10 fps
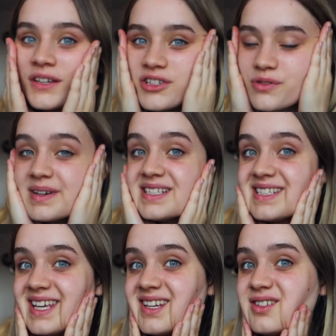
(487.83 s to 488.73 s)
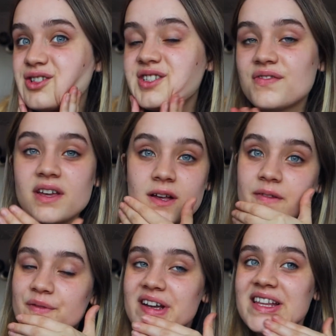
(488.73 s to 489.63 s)
So my skin does feel
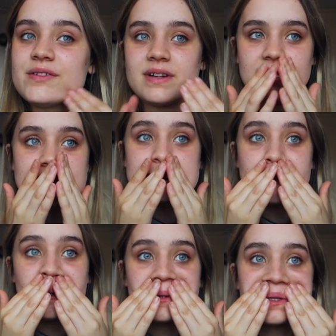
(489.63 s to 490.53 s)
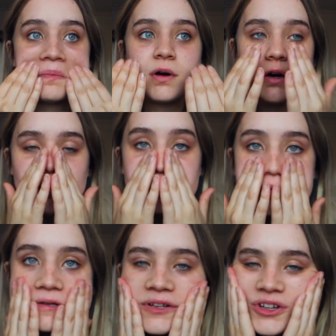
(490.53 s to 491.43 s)
really, really smooth at the
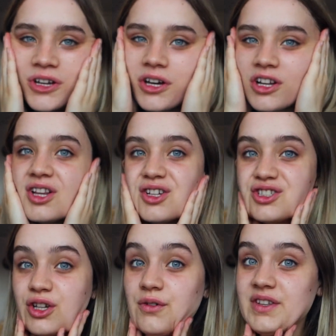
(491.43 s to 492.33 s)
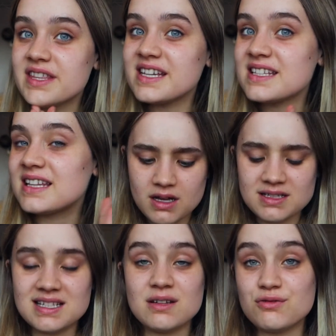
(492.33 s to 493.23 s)
moment and a lot softer than it did. As I
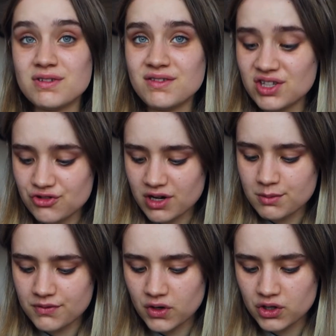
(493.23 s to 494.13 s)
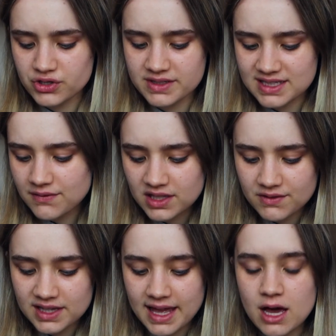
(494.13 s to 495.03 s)
said, it was really, really dry before, so it's definitely
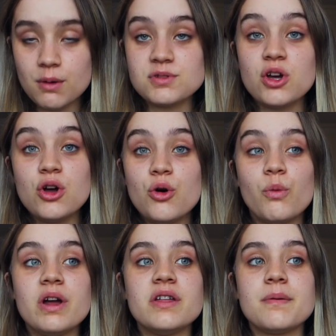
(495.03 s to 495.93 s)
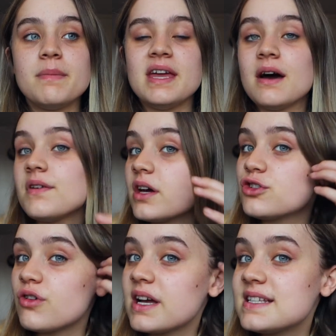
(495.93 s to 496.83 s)
really helped with me having
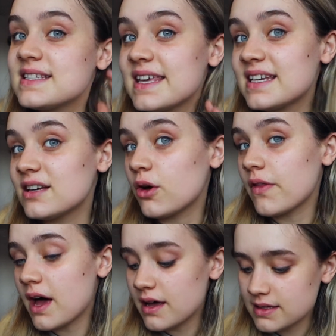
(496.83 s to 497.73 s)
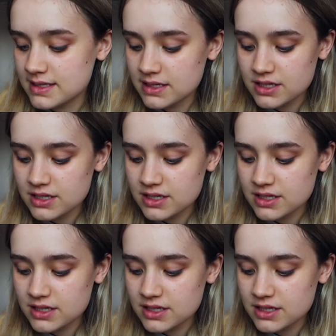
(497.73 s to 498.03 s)
dry skin and all that.